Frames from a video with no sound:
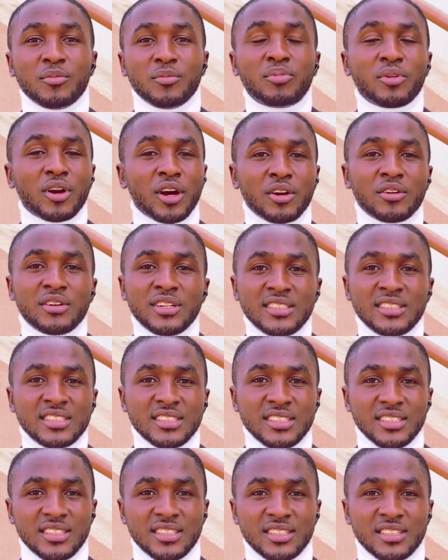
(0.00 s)

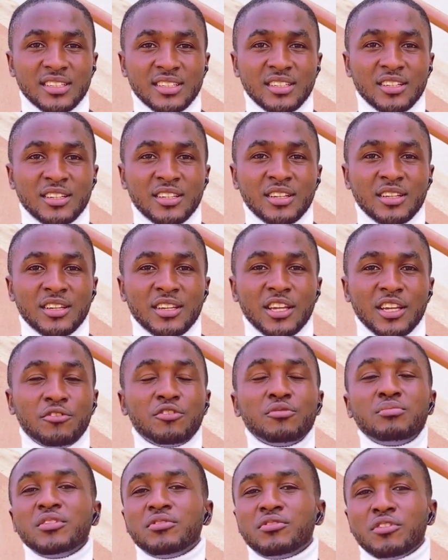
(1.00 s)
priority,
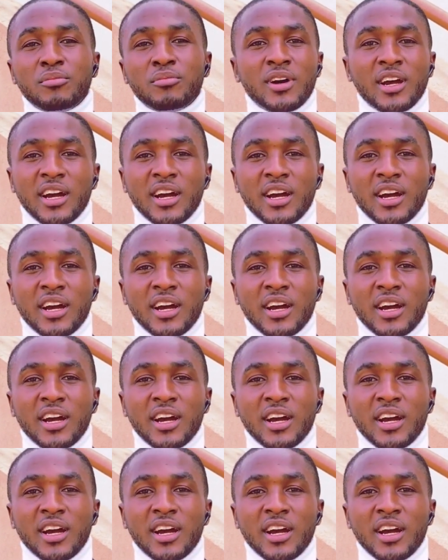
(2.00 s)
even before my